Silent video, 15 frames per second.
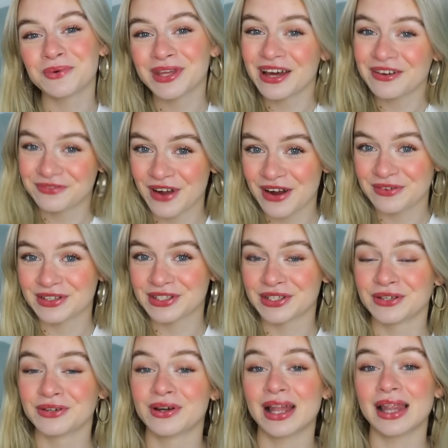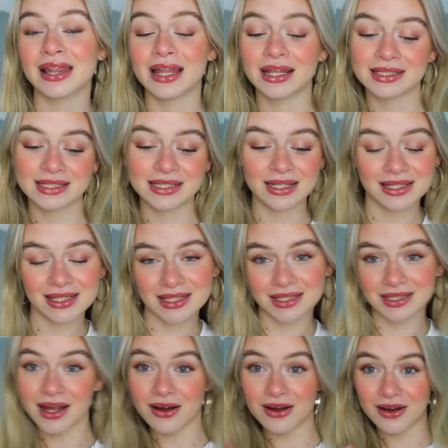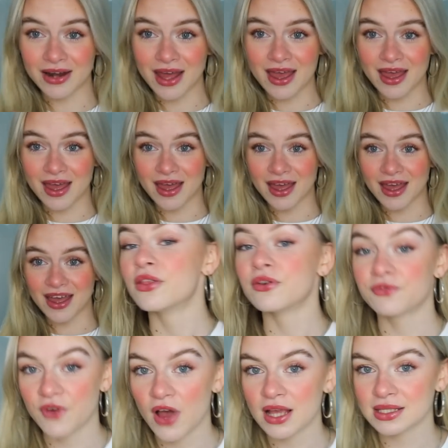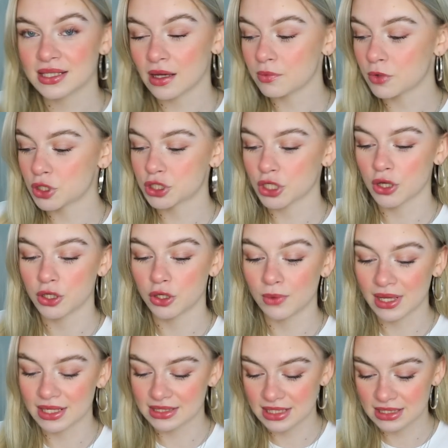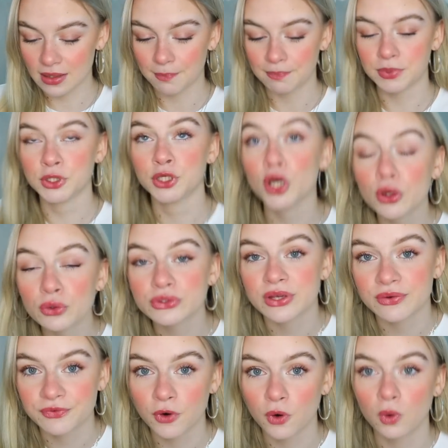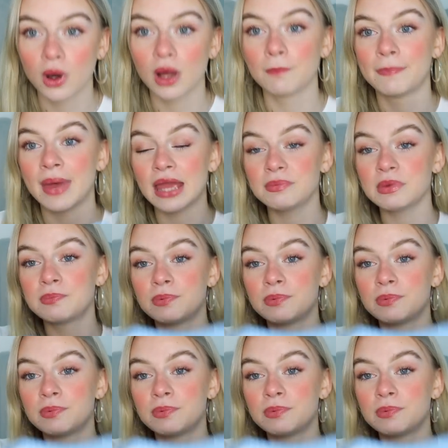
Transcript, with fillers: without further ado, let's get started. The first thing I'm going to show you is this beautiful baby